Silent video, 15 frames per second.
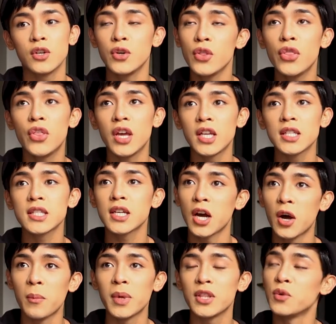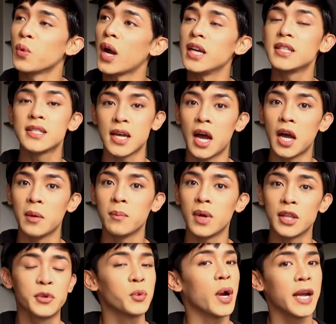good things come at the right
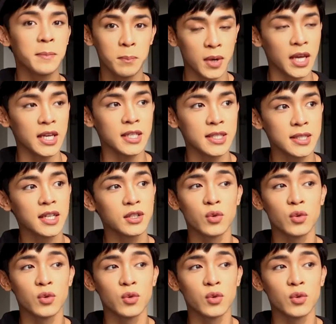time, at the right place,